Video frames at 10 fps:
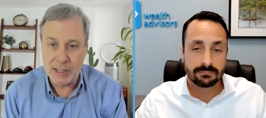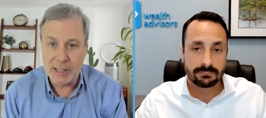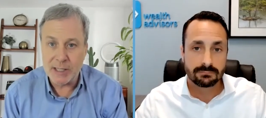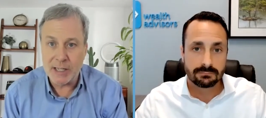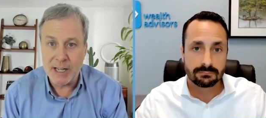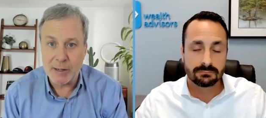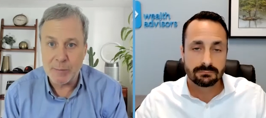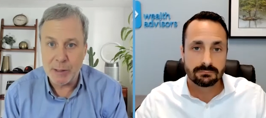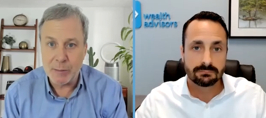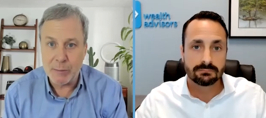Speaker 1: a disconnect
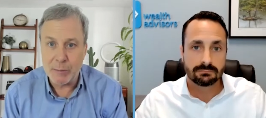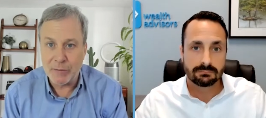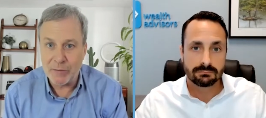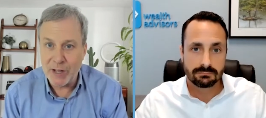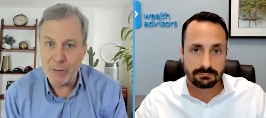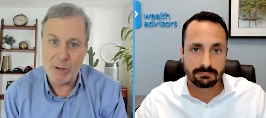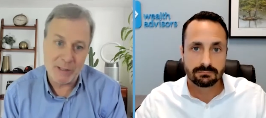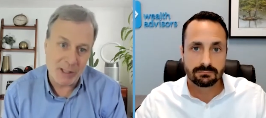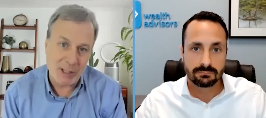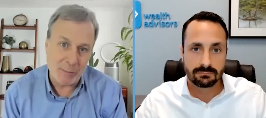between what the Fed wants
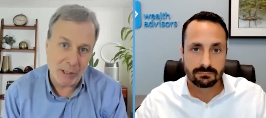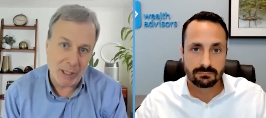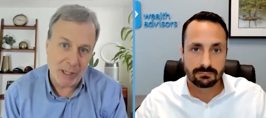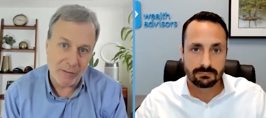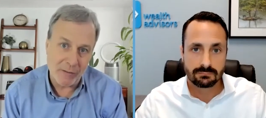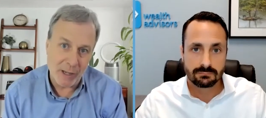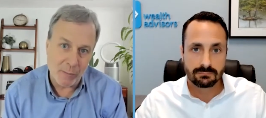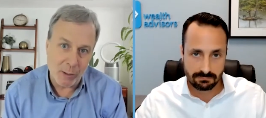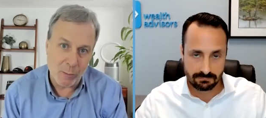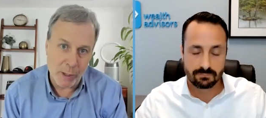us to believe and
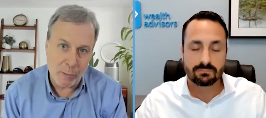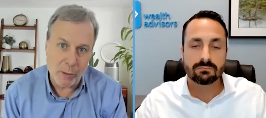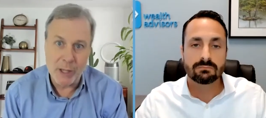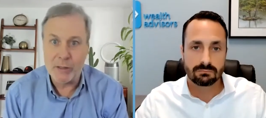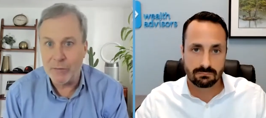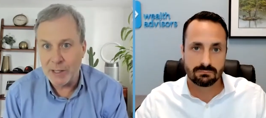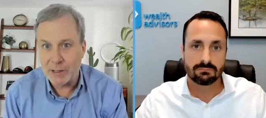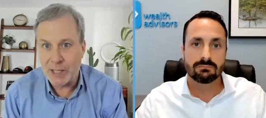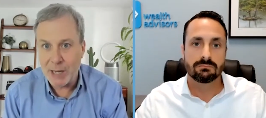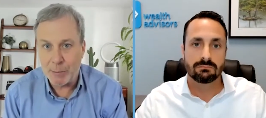what we think the Fed
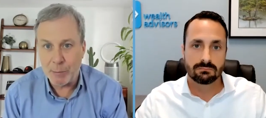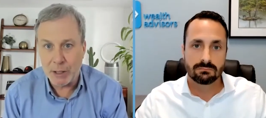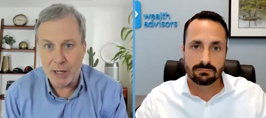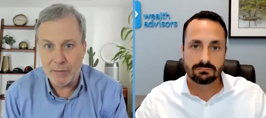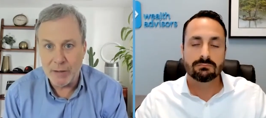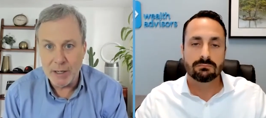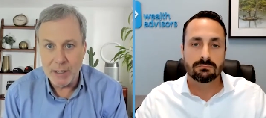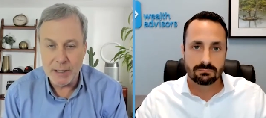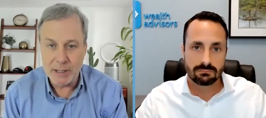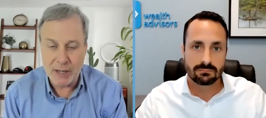is capable of.
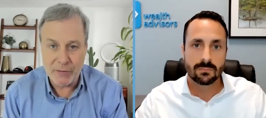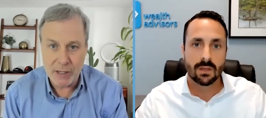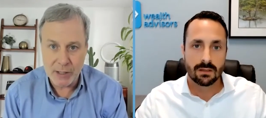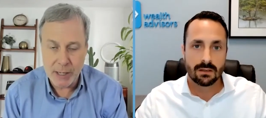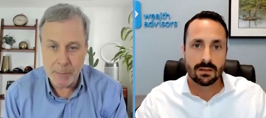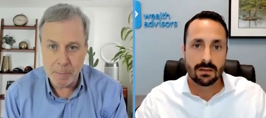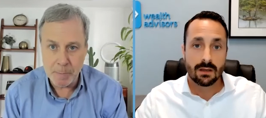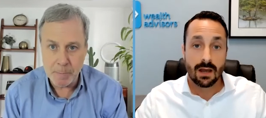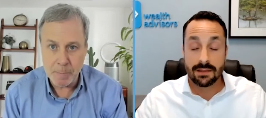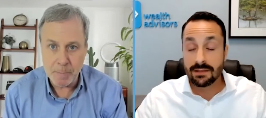Is that fair to say?
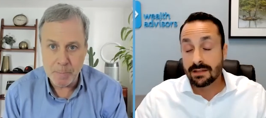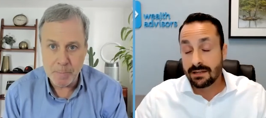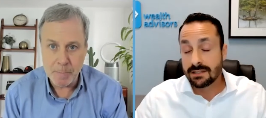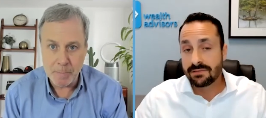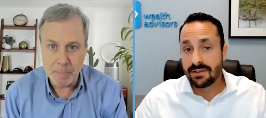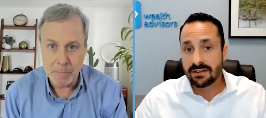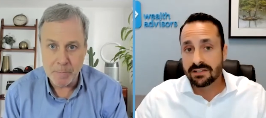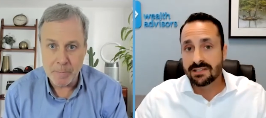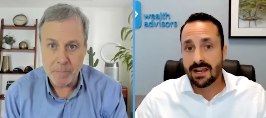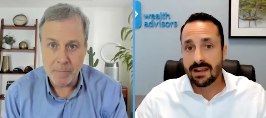
Speaker 2: I think that is fair to
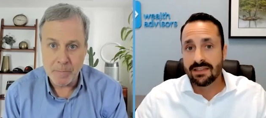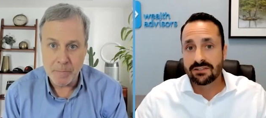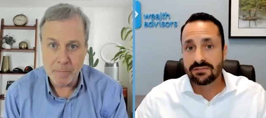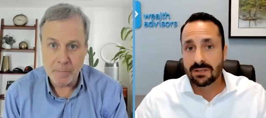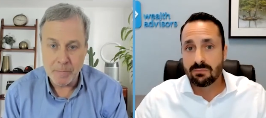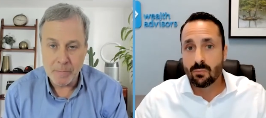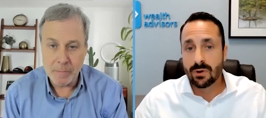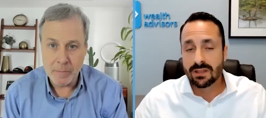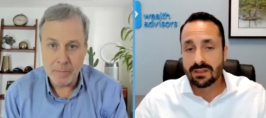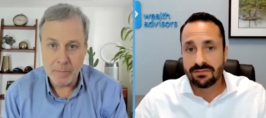say, and that's really
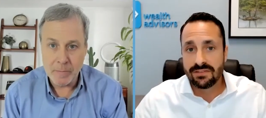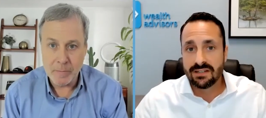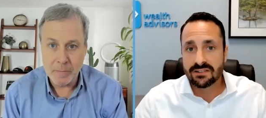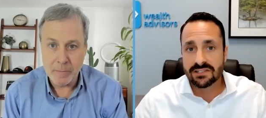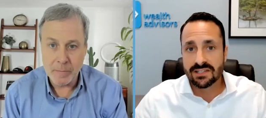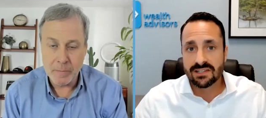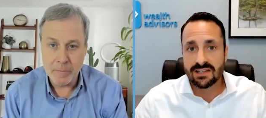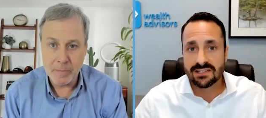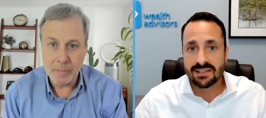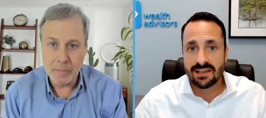one of the fears
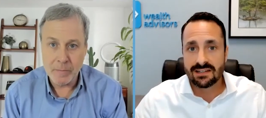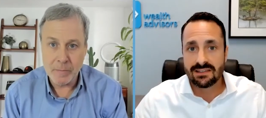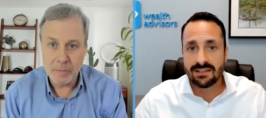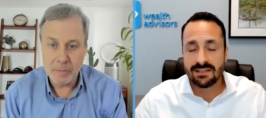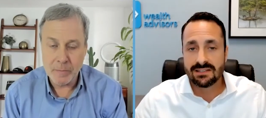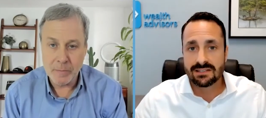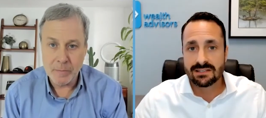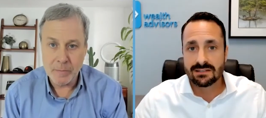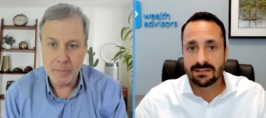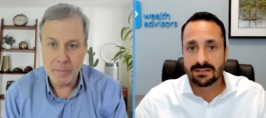is that
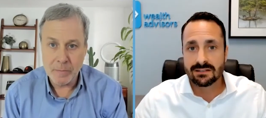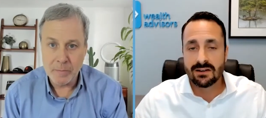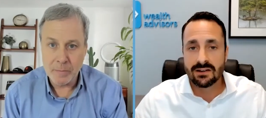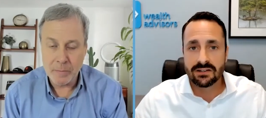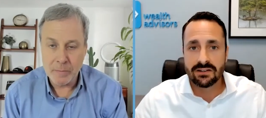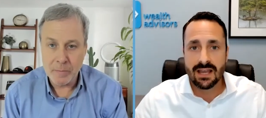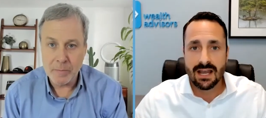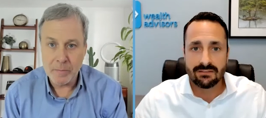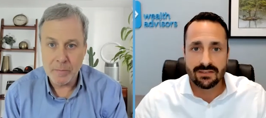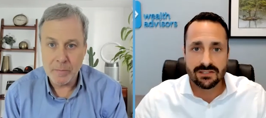these the longer you
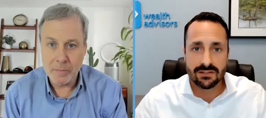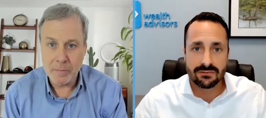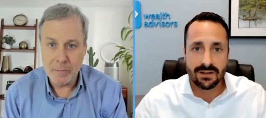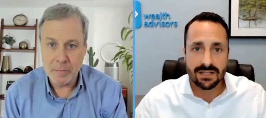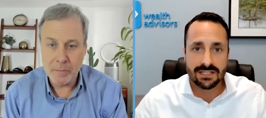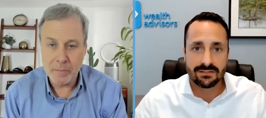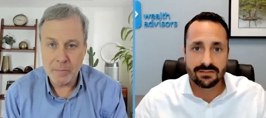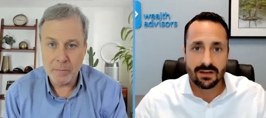have these aggressive